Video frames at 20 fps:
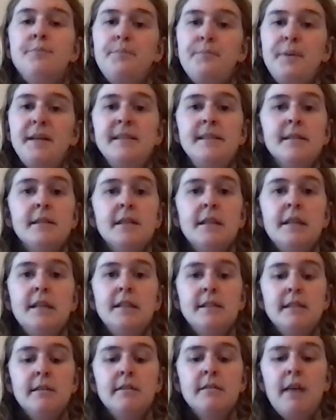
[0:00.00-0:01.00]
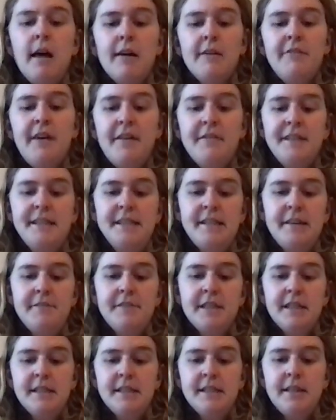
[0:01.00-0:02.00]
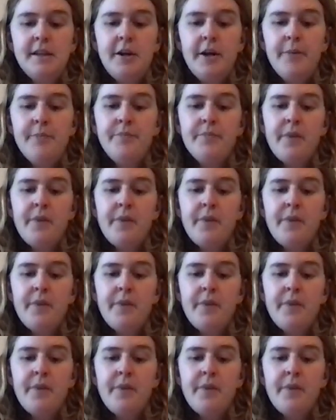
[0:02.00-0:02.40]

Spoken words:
basically, it's a lot of heavy stuff to consider.